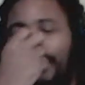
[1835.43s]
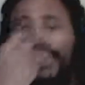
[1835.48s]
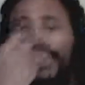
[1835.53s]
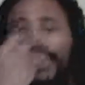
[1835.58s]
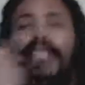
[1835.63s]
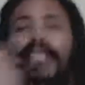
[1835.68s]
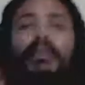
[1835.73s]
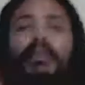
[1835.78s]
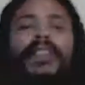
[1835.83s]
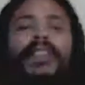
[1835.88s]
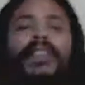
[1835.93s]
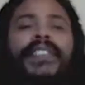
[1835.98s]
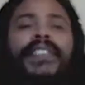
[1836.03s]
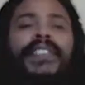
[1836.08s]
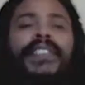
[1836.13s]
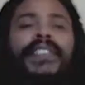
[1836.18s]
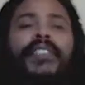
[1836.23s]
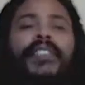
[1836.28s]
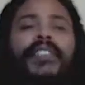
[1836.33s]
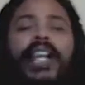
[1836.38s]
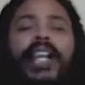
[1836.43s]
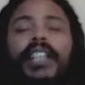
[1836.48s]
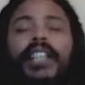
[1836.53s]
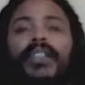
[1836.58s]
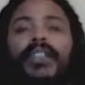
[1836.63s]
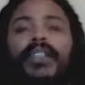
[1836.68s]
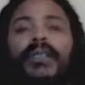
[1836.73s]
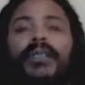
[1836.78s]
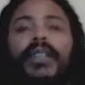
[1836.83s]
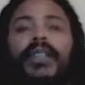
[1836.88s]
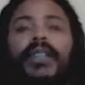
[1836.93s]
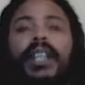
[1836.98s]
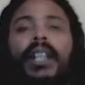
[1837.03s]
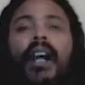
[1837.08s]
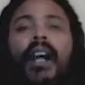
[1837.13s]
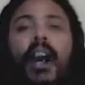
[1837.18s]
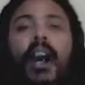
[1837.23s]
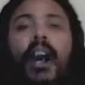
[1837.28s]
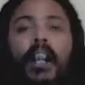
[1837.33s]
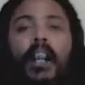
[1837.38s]
But say the person is trying to
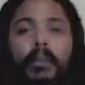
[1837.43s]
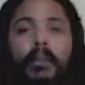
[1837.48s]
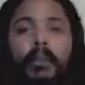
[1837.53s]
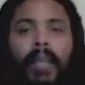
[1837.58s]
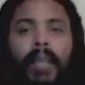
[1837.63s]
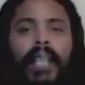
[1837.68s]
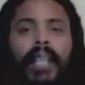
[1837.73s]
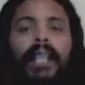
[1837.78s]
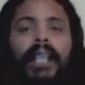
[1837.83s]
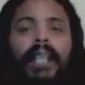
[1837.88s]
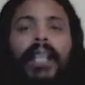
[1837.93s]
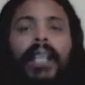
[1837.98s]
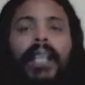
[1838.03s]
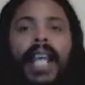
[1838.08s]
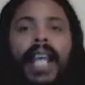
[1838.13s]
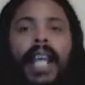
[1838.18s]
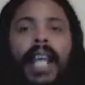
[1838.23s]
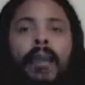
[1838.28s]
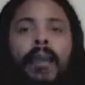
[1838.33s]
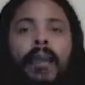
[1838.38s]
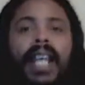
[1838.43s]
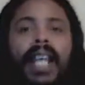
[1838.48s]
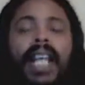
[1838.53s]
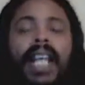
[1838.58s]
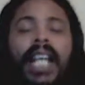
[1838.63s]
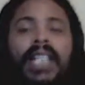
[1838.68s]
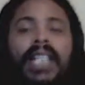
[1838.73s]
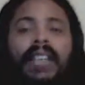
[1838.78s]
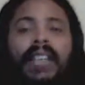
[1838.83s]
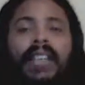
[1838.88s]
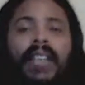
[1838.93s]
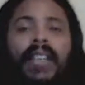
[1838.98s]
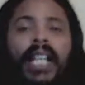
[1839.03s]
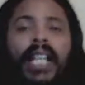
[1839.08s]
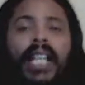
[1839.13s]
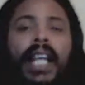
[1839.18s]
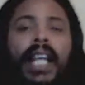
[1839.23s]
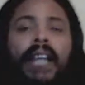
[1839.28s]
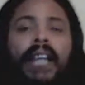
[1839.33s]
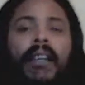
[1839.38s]
harm me, and my idea of
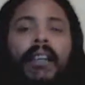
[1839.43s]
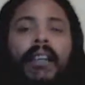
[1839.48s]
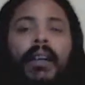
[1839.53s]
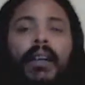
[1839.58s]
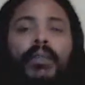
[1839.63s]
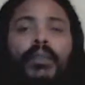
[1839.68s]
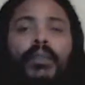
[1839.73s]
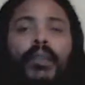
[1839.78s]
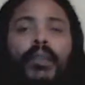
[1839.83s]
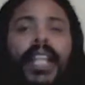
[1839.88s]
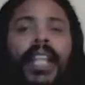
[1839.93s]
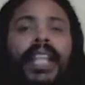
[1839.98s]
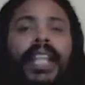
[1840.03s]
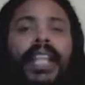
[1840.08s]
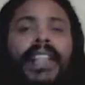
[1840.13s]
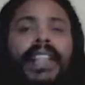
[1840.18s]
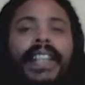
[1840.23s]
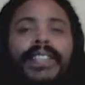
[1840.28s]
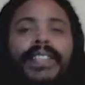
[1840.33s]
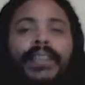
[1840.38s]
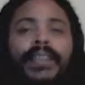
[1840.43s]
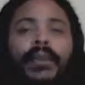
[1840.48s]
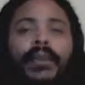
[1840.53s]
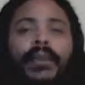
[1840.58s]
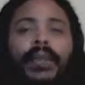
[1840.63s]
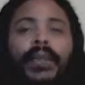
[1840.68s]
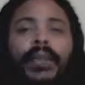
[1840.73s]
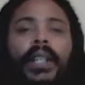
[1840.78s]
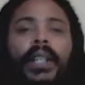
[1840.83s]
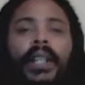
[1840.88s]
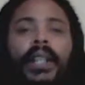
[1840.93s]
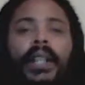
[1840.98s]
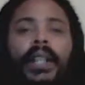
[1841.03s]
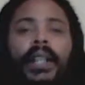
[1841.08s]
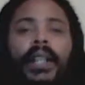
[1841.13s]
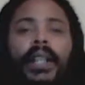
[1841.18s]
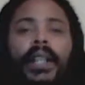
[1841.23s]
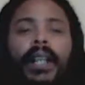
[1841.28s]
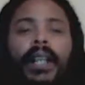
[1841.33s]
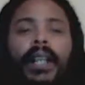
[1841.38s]
getting out of harm's way is to
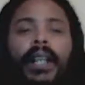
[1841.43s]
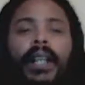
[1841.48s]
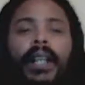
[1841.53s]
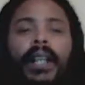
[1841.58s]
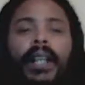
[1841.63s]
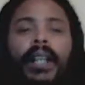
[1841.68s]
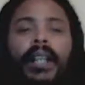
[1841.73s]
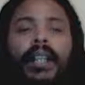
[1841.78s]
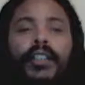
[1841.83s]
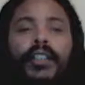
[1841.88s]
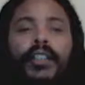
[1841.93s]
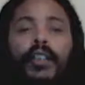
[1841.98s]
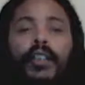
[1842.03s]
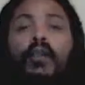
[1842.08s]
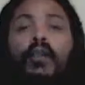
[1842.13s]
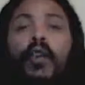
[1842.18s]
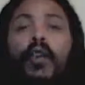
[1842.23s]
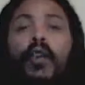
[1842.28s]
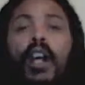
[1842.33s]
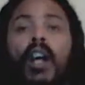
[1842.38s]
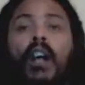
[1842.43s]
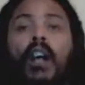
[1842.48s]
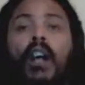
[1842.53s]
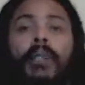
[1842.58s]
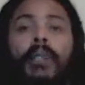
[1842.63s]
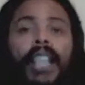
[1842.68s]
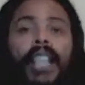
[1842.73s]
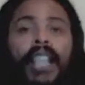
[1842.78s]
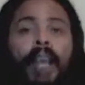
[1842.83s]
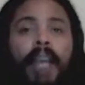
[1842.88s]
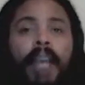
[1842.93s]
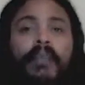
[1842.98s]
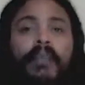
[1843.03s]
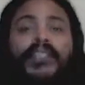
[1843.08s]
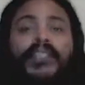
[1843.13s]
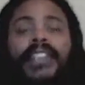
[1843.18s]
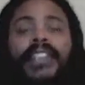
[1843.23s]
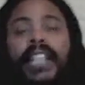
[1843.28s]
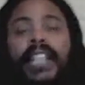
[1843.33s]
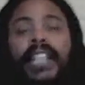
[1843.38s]
uh, do more harm to that
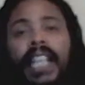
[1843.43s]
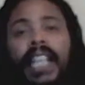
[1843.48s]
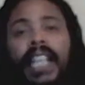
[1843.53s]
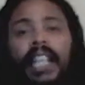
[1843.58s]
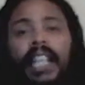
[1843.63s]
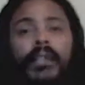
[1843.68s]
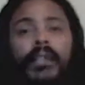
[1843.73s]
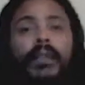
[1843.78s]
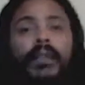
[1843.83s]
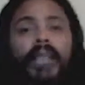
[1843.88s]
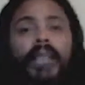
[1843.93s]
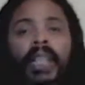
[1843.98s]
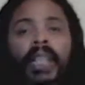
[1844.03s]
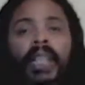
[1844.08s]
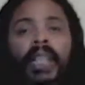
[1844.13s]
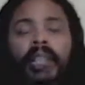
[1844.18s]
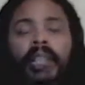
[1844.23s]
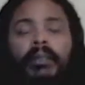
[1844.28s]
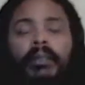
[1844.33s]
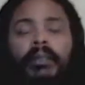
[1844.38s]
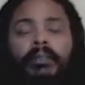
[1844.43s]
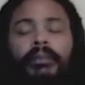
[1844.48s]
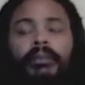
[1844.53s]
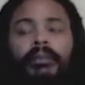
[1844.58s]
person than they can do to me.